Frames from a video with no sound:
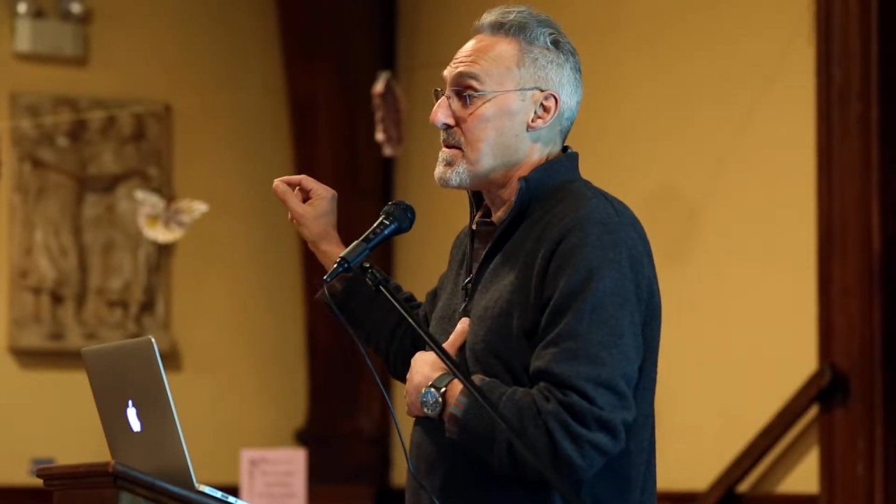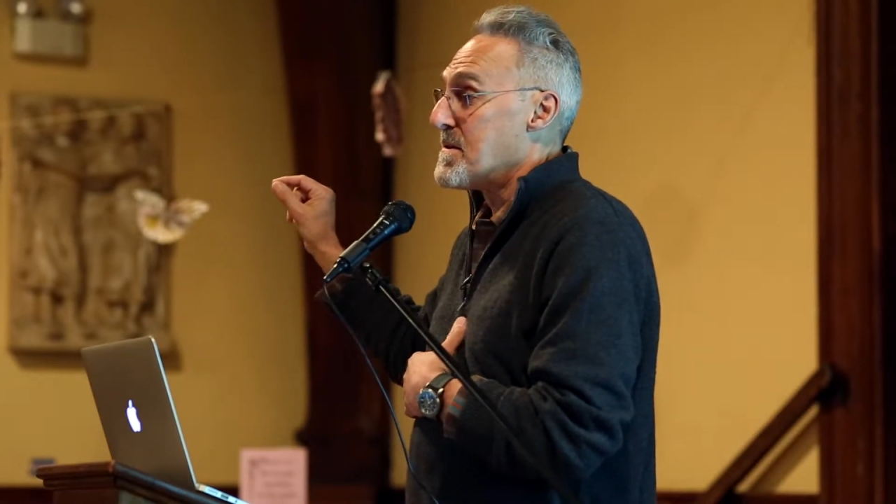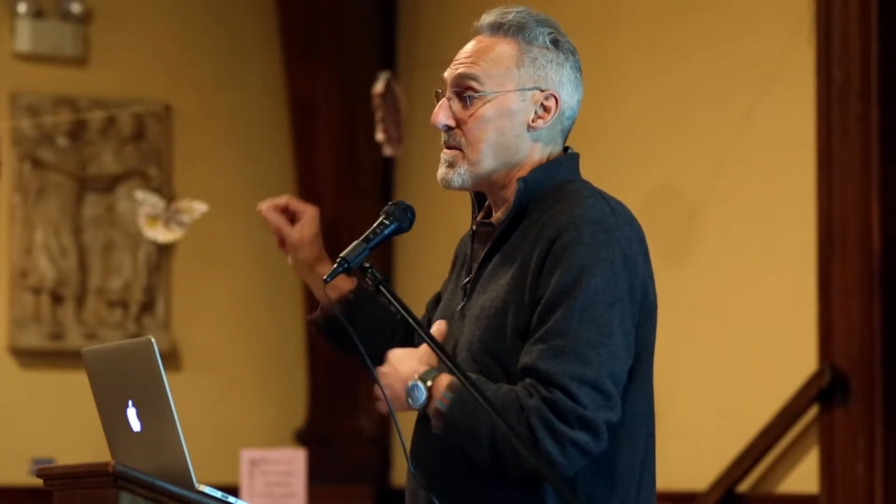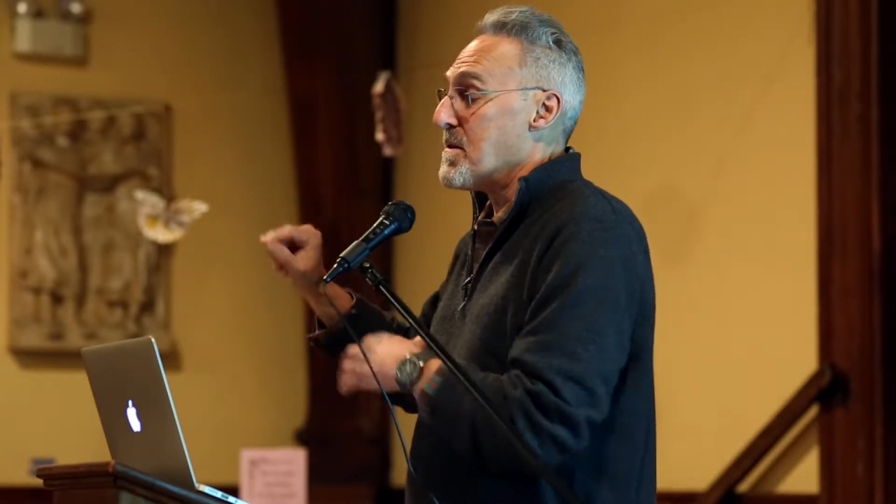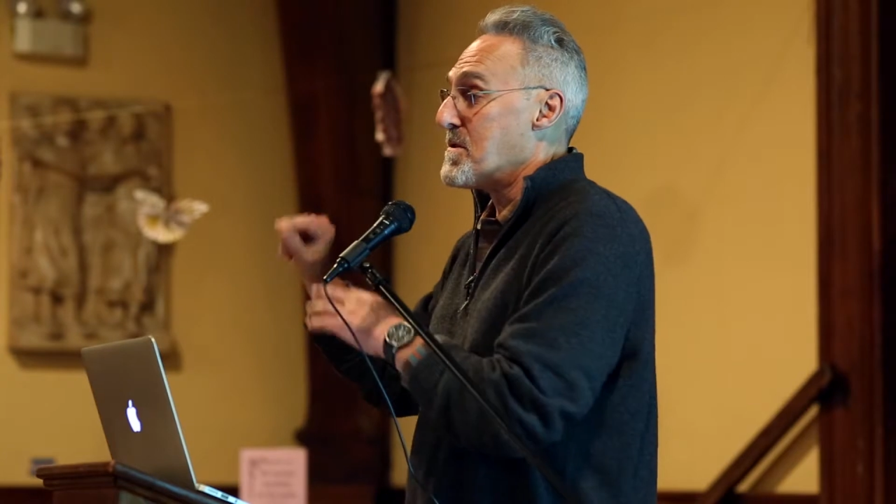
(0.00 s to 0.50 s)

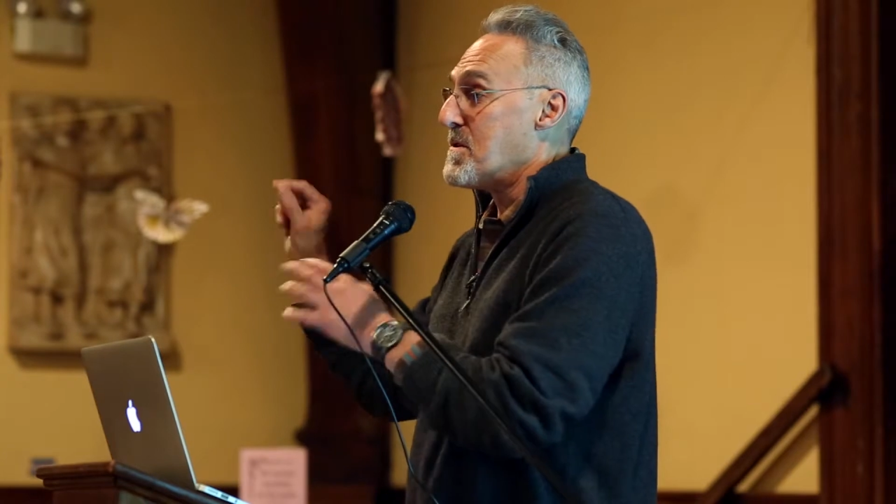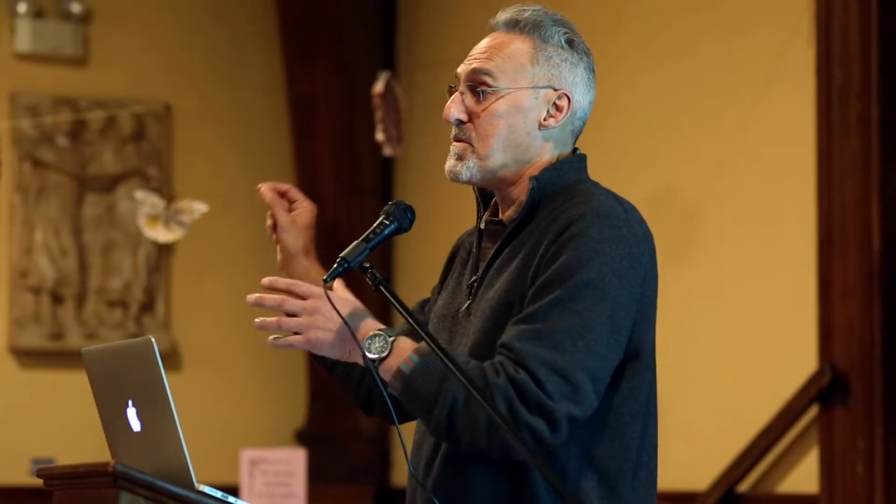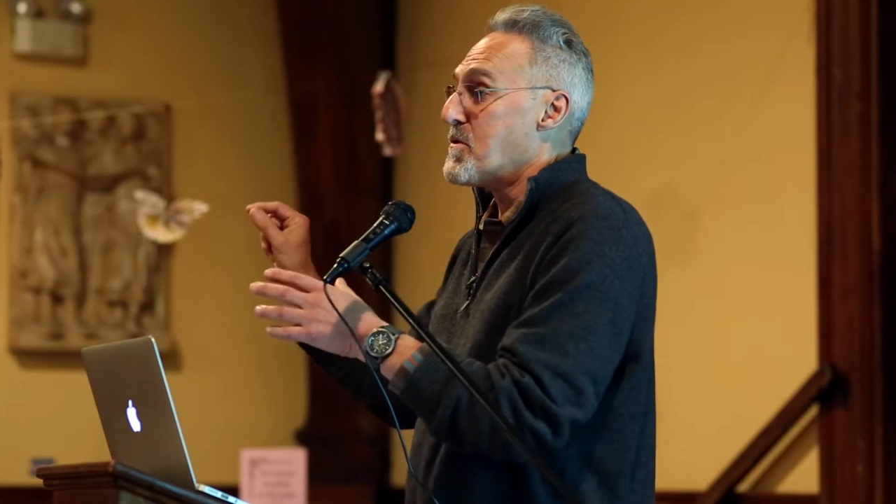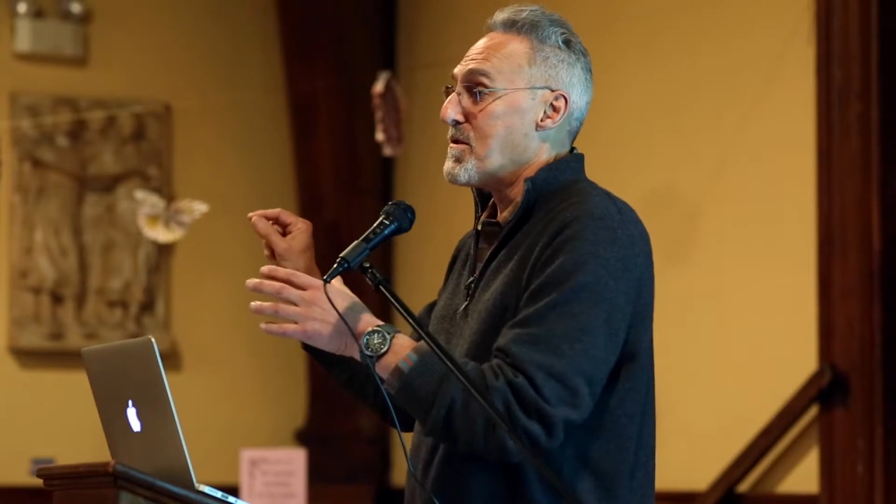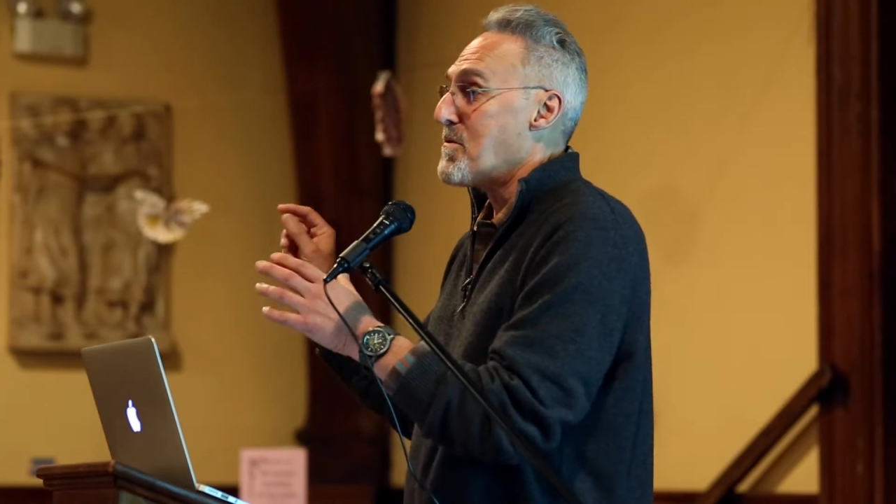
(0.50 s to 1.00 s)
So those two
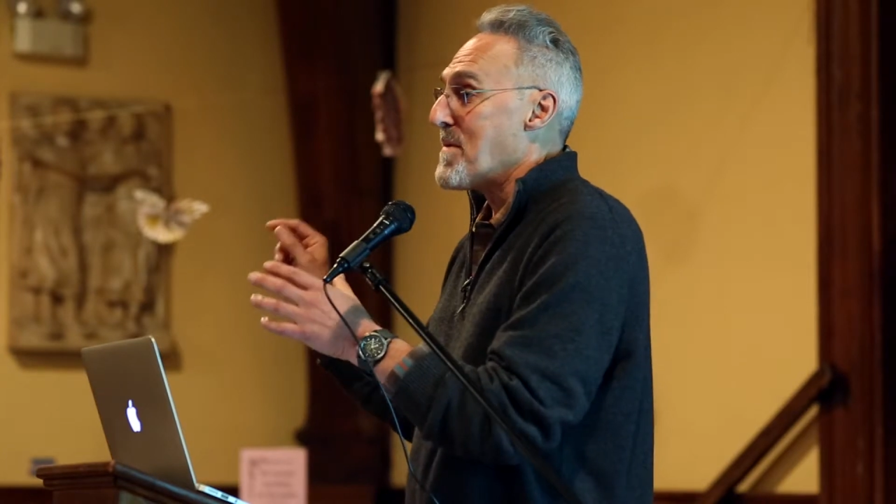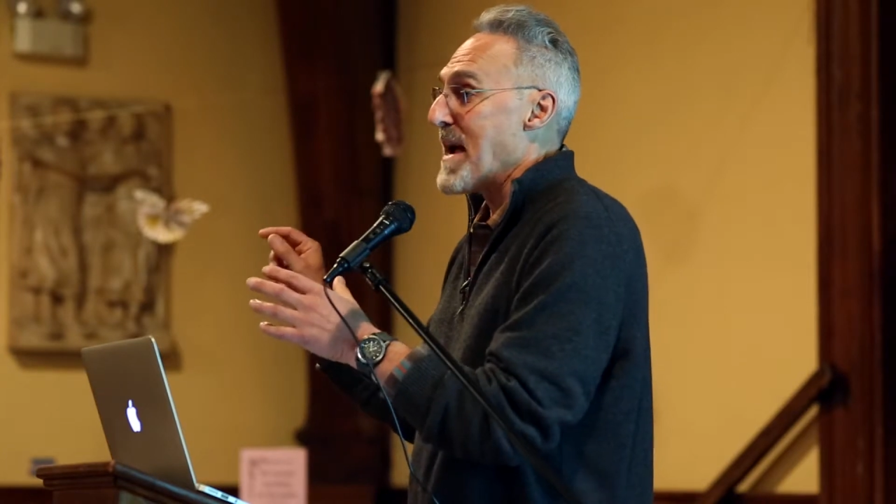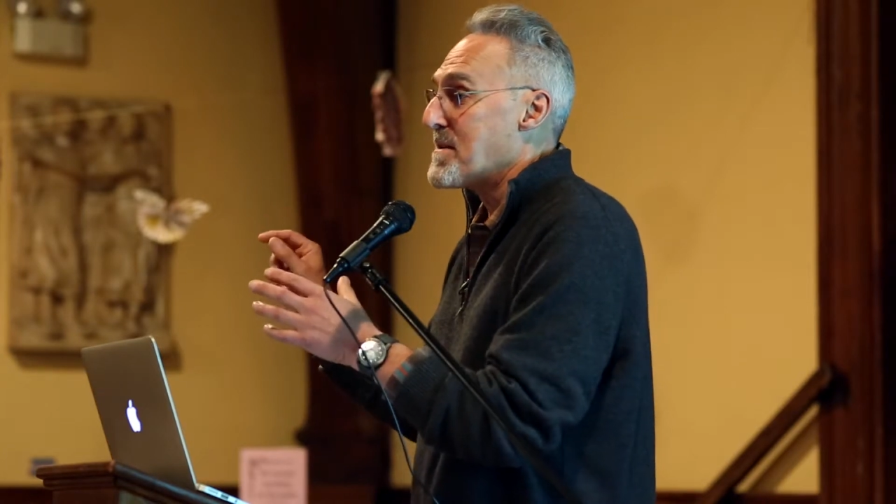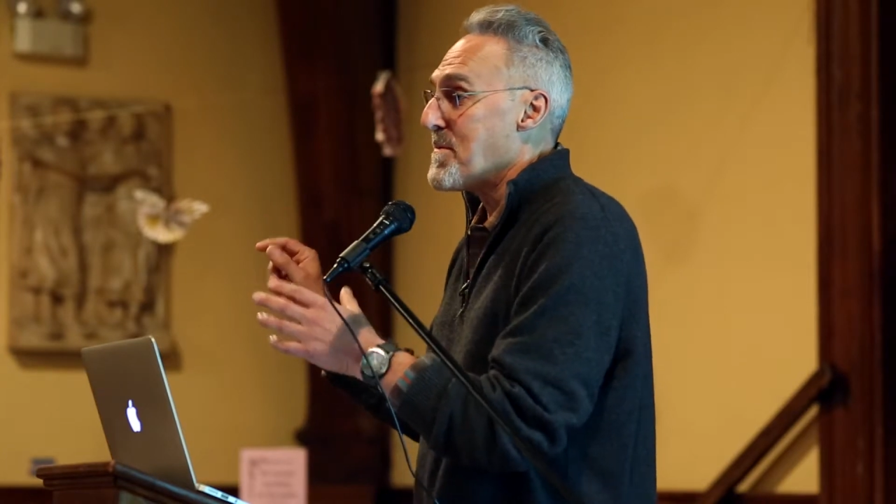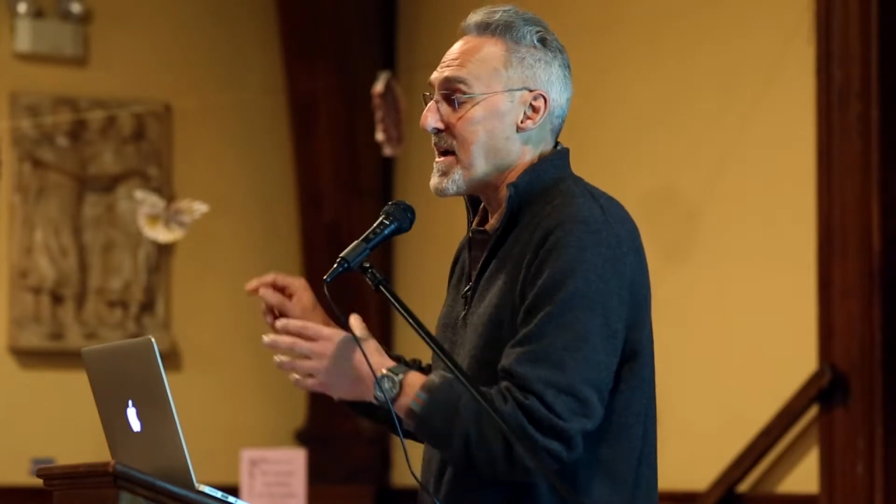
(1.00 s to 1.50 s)
stories were
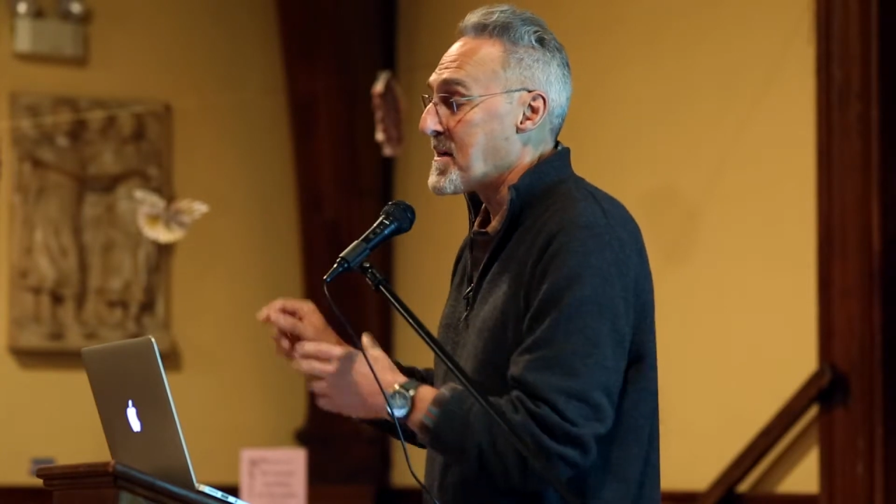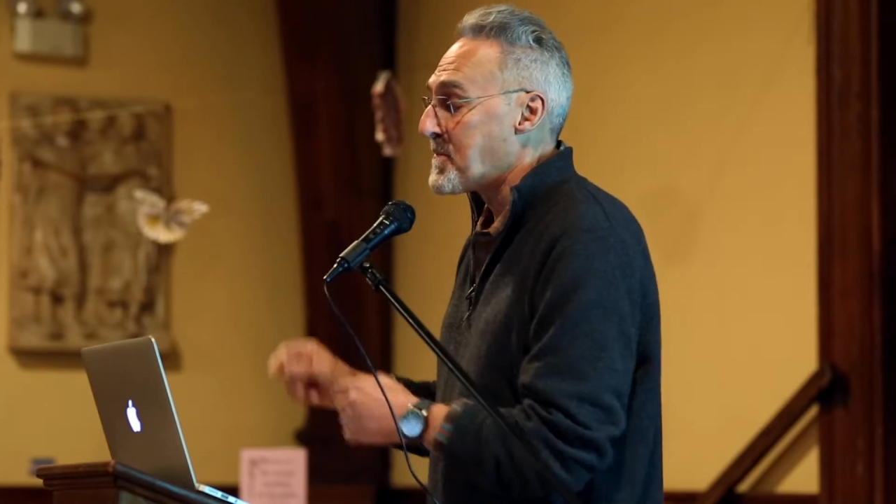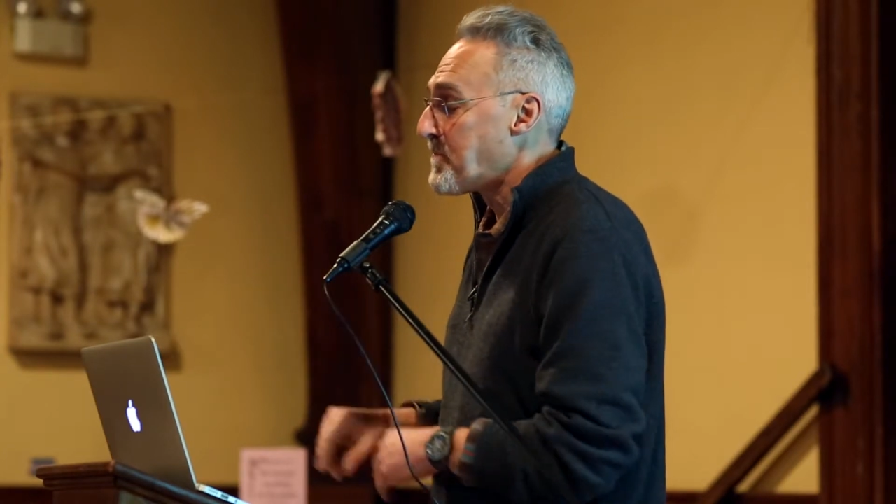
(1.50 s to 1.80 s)
back to back.